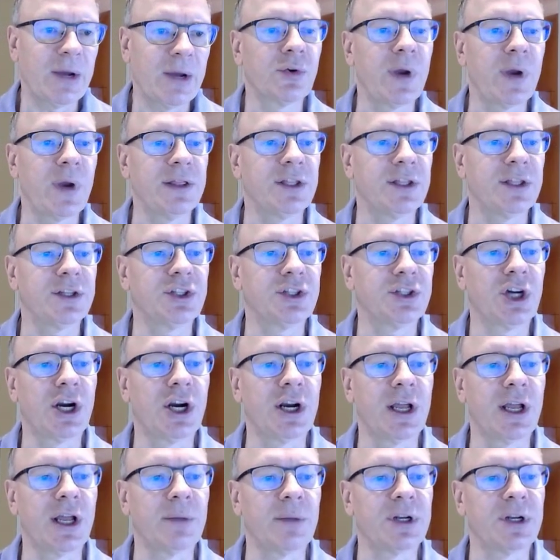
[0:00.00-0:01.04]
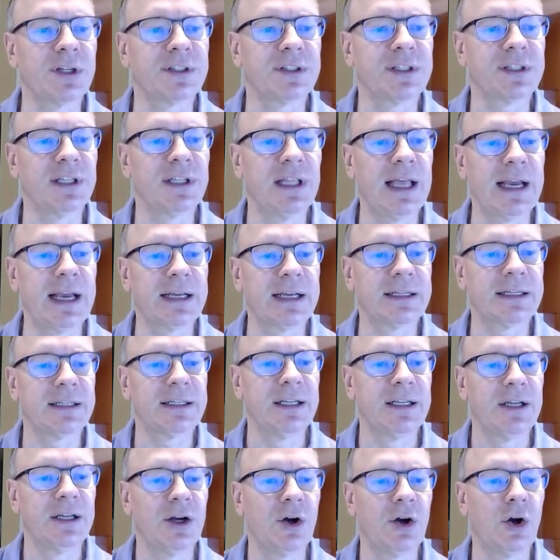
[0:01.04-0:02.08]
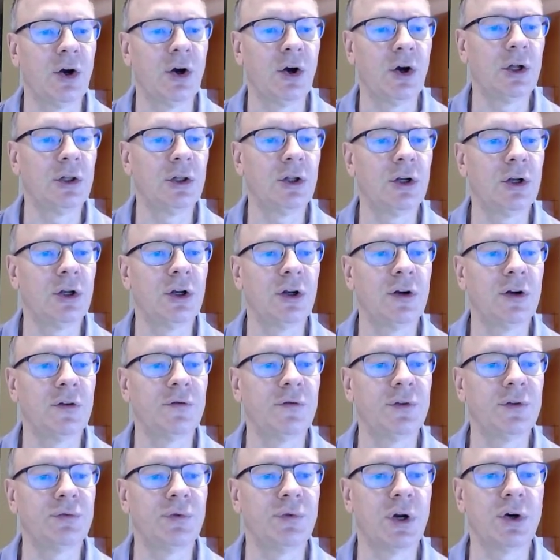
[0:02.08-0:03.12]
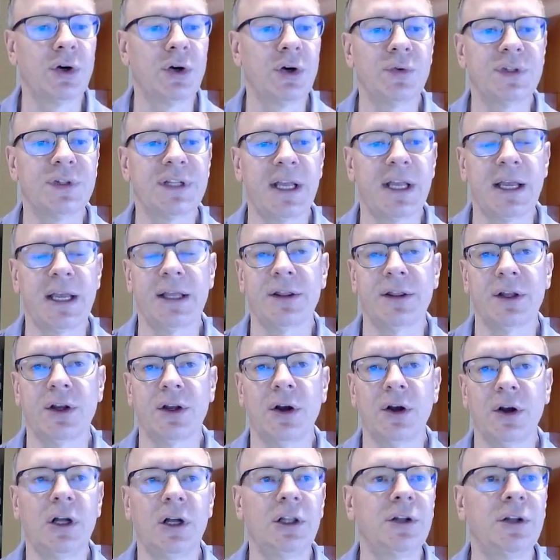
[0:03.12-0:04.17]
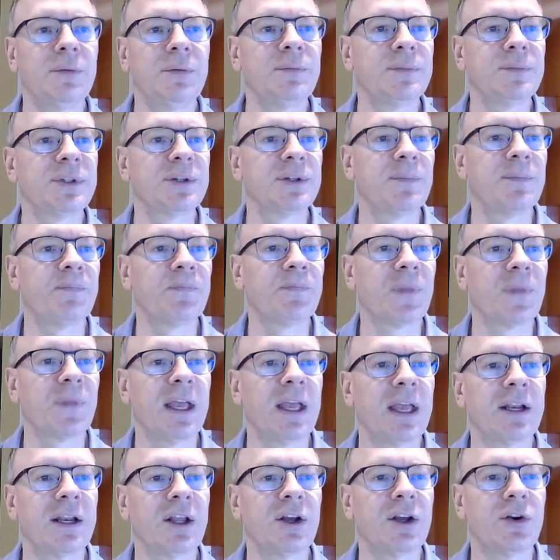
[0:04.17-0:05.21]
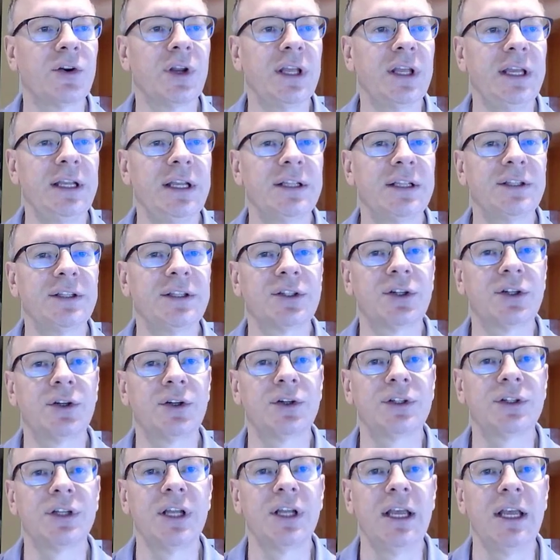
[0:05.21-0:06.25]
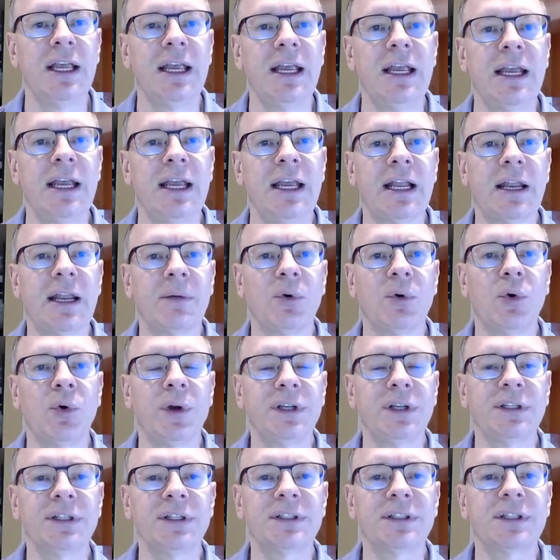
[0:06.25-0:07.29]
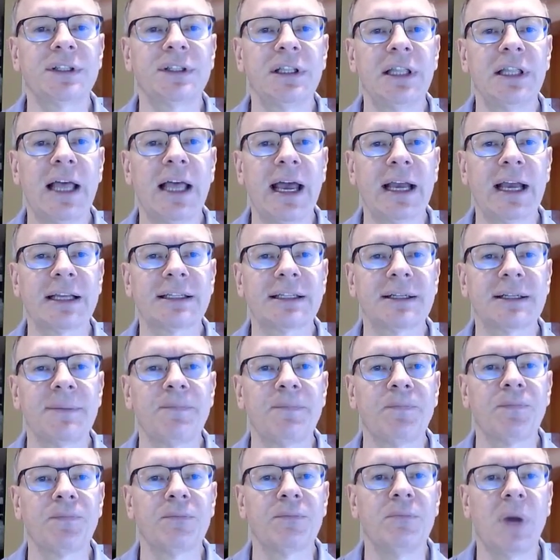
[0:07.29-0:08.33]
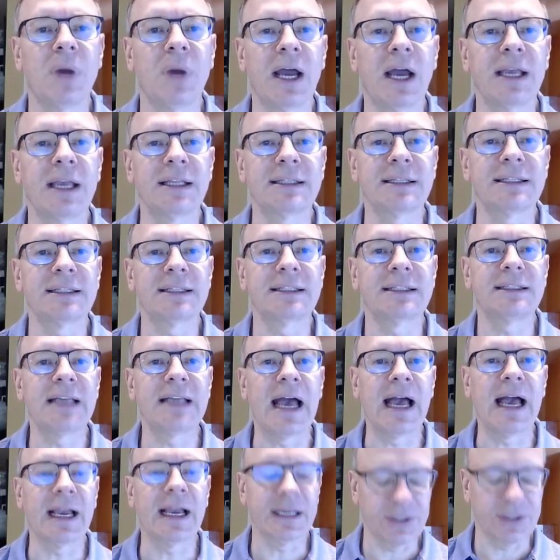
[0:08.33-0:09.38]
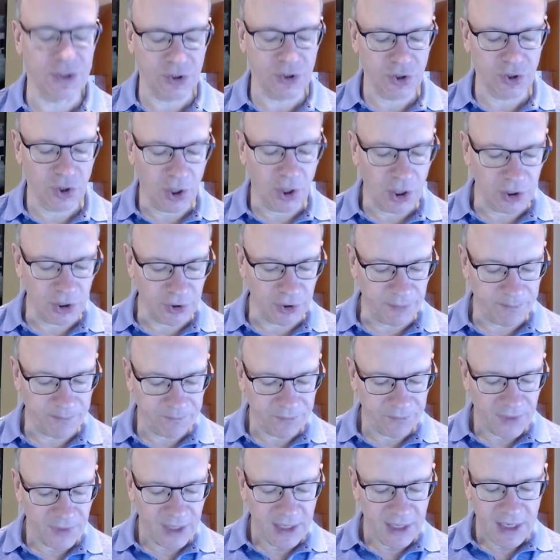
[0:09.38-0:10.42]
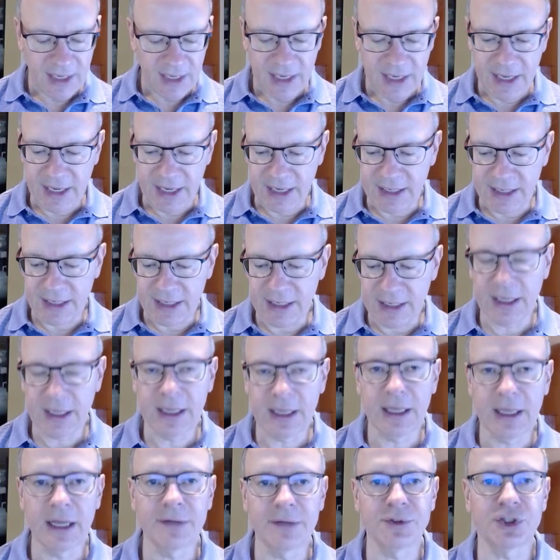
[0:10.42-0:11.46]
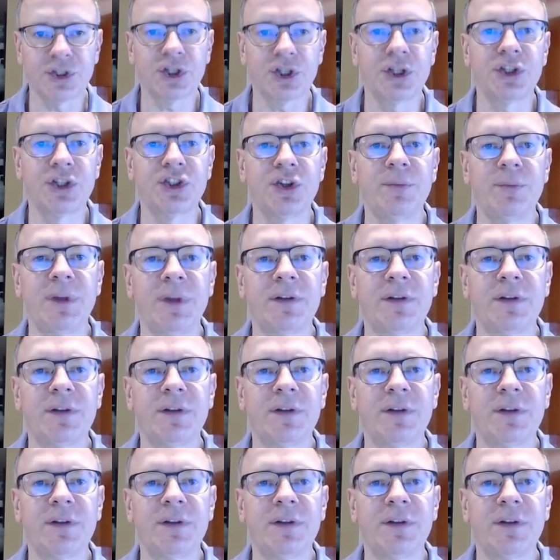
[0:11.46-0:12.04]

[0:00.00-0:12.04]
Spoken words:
to create this chart. I'm going to select all of the rows and the columns and I'm going to insert, and I'm going to select my stacked column. And I'm just going to zoom